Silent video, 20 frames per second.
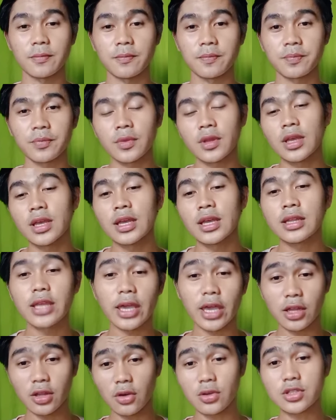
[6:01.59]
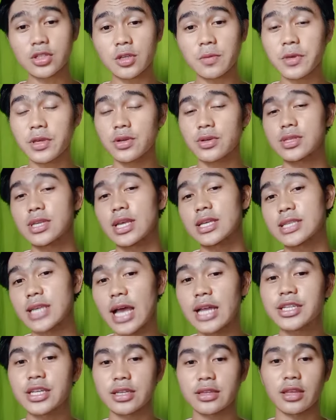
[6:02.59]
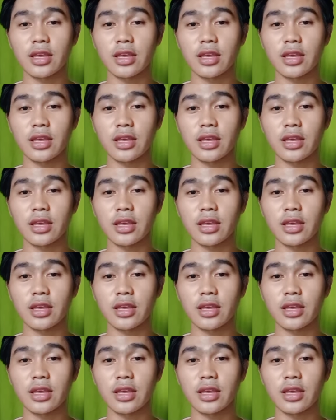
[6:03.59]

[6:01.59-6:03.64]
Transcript: They can also be used adjectives.